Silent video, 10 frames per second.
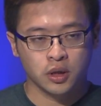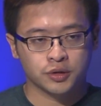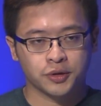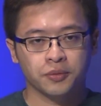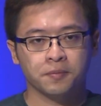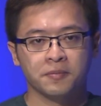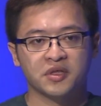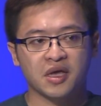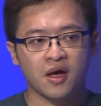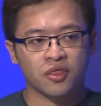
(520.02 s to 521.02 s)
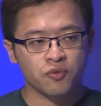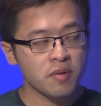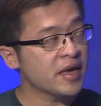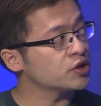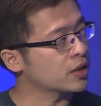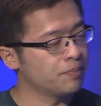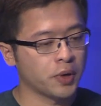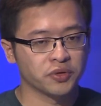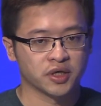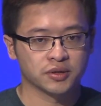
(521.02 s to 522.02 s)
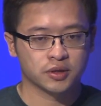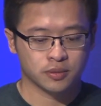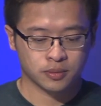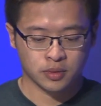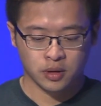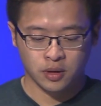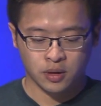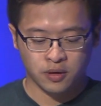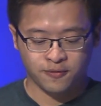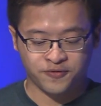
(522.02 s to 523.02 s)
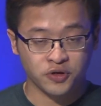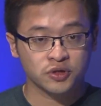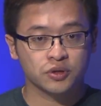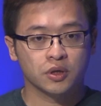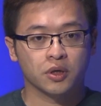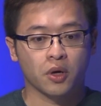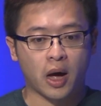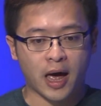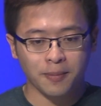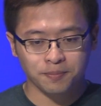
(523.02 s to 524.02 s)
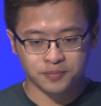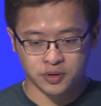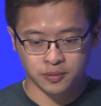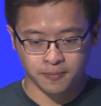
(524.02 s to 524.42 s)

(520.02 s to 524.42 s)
So there are three major components. First, your apps,